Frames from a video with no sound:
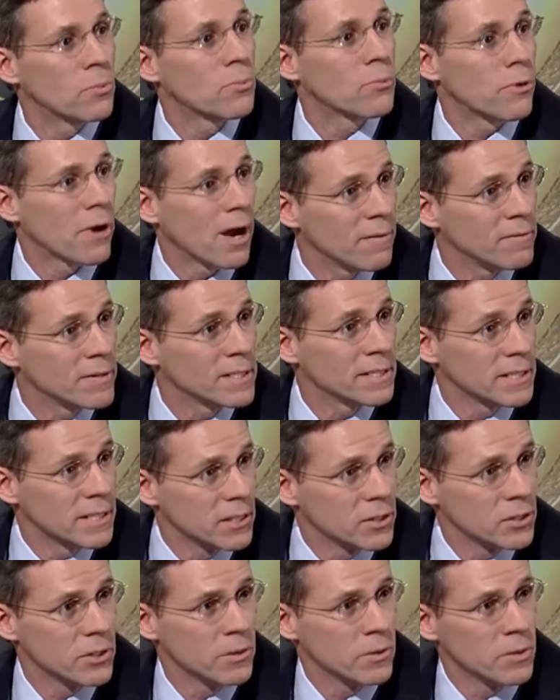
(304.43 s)
privacy
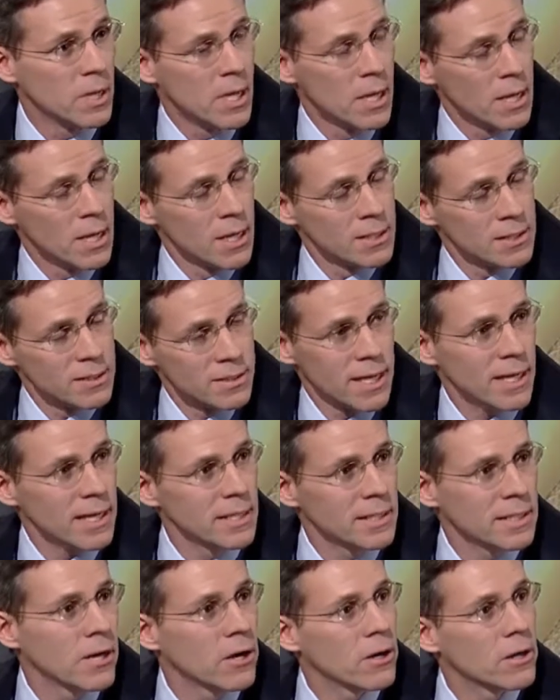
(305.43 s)
issue.
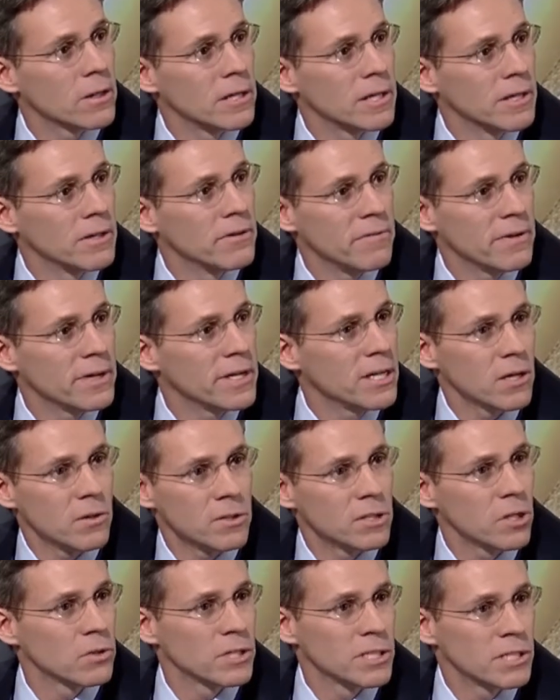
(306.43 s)
Secondarily, the video
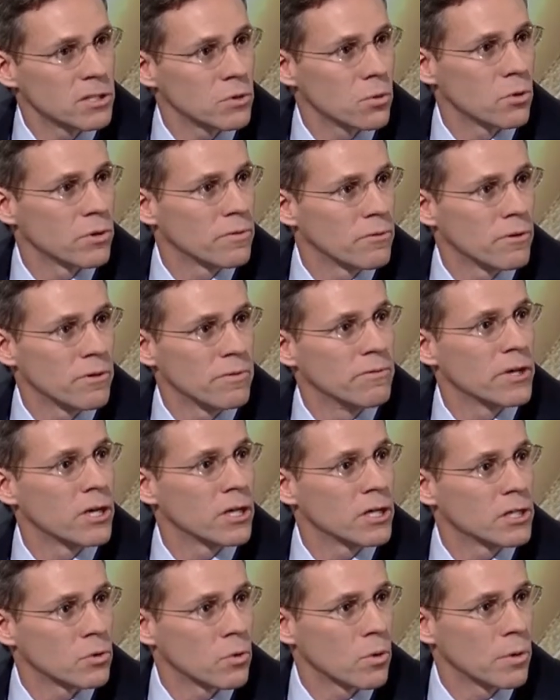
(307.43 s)
is only stored for a
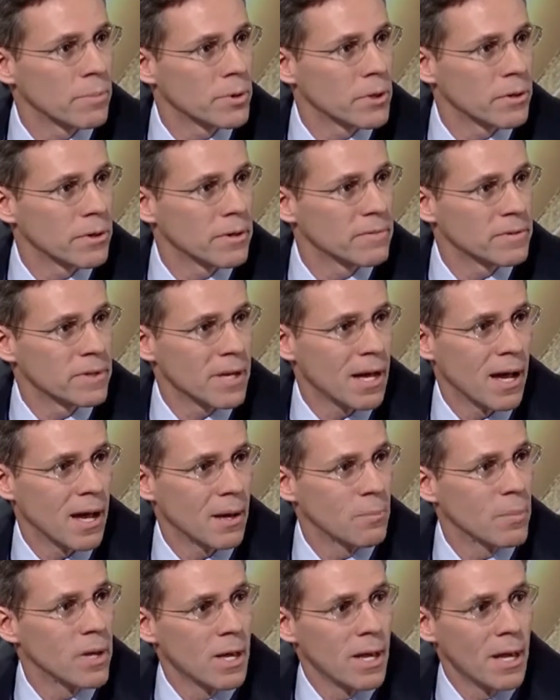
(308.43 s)
very short period of
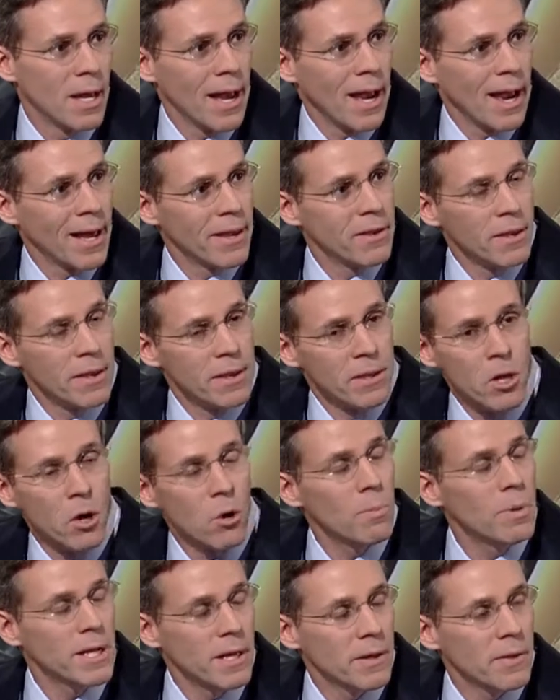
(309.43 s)
time, and
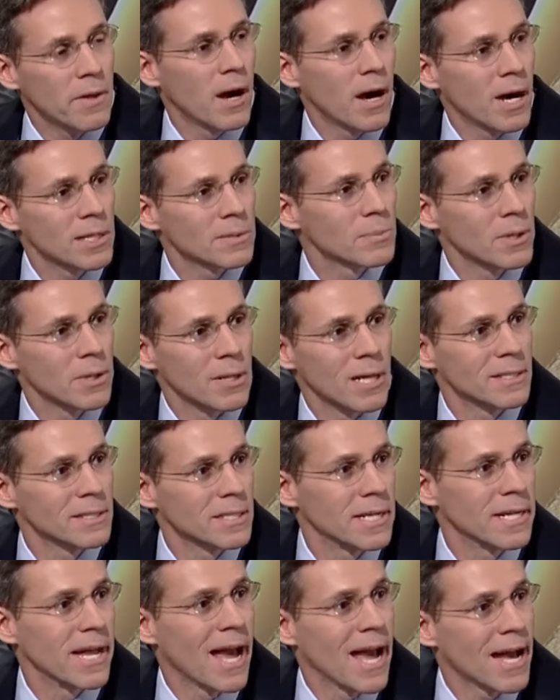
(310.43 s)
nobody in the hospital has
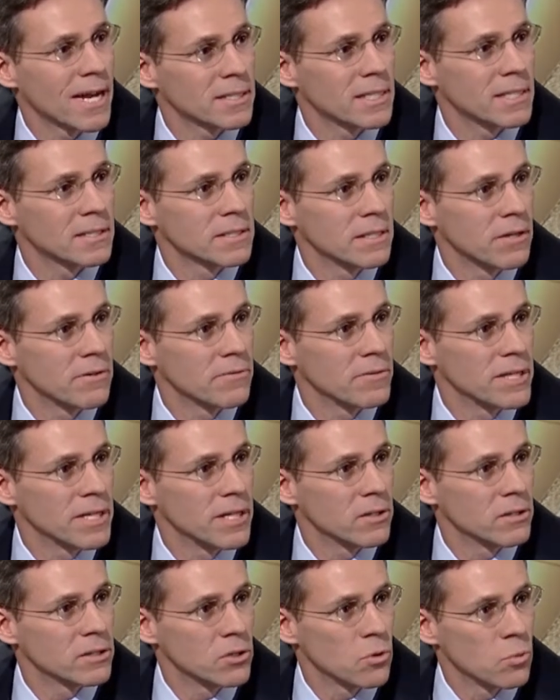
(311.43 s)
any access to the
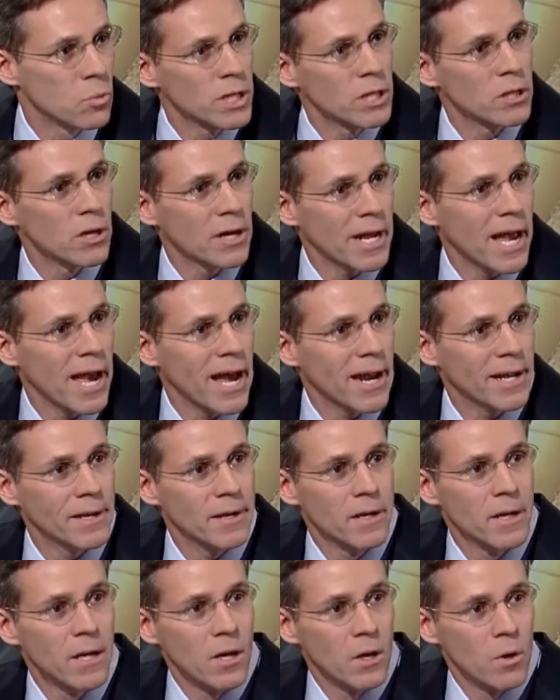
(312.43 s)
video. So we look at
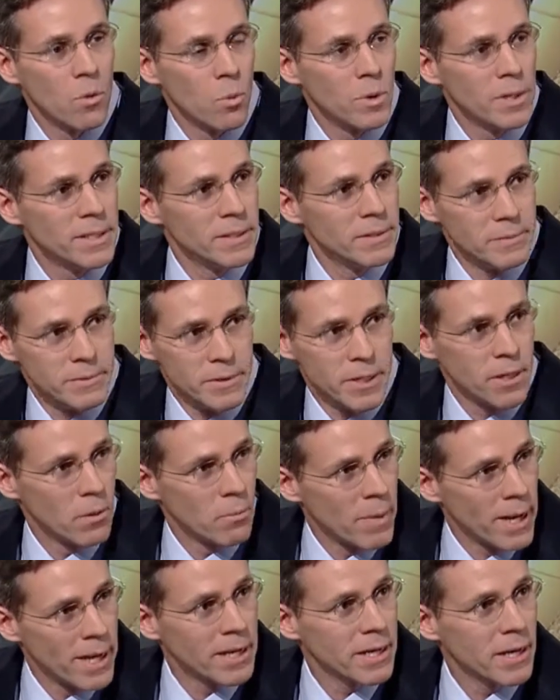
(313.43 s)
it, we
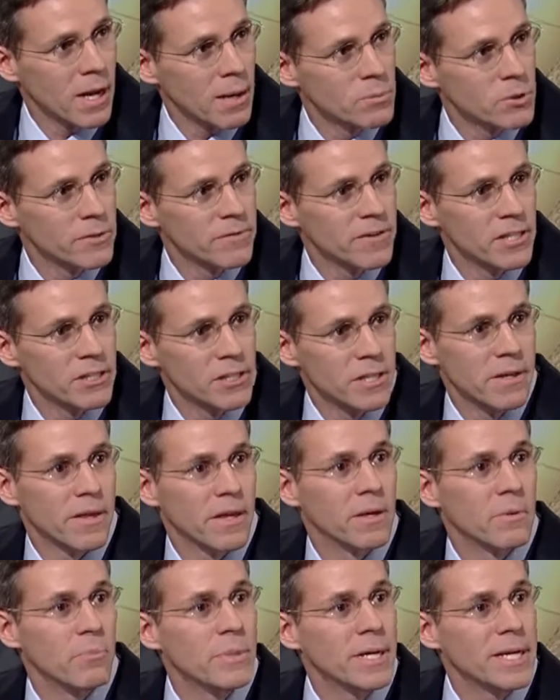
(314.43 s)
make an observation, and
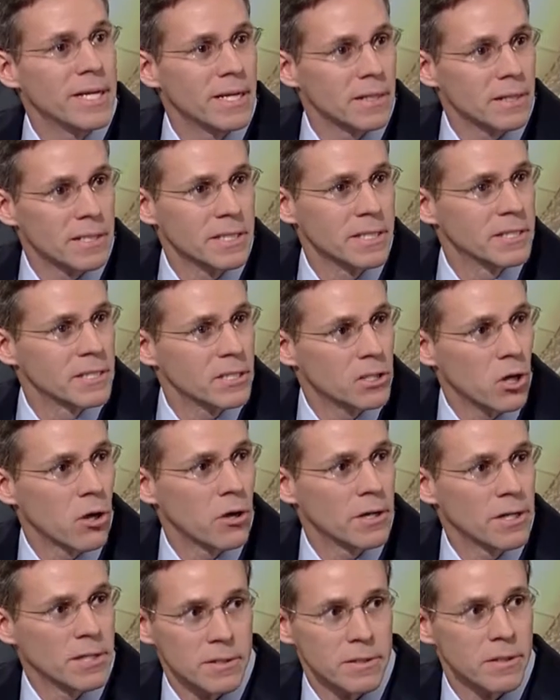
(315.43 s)
then immediately
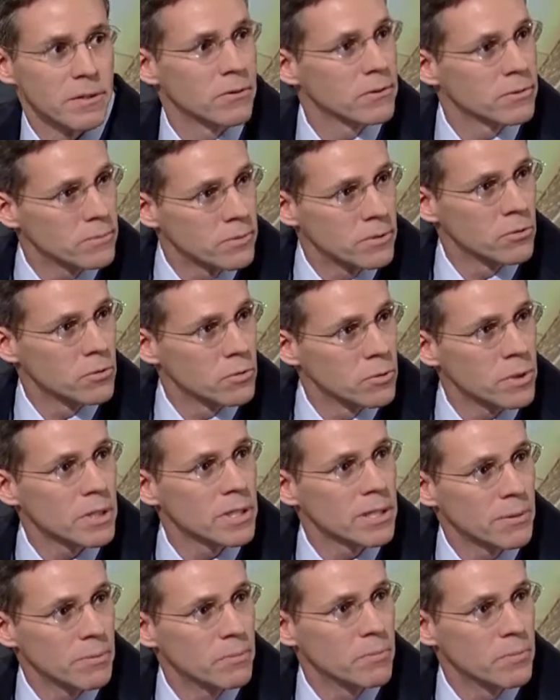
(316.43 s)
discard it. So there's
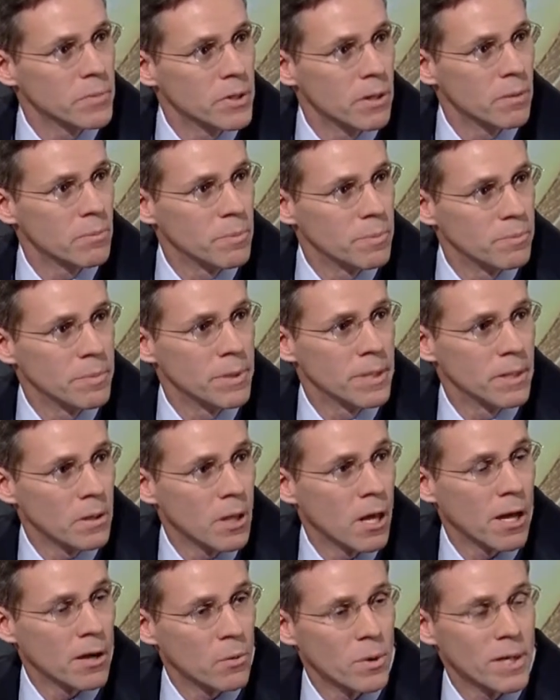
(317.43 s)
really been a
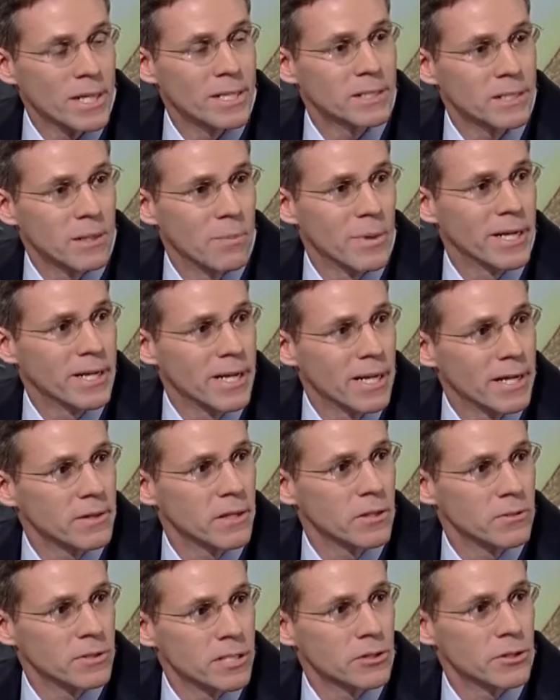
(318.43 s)
lot of ways to mitigate
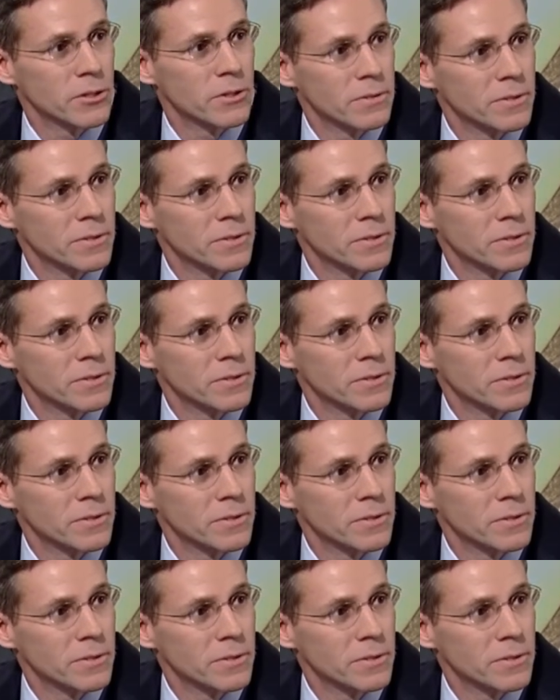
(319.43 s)
those issues.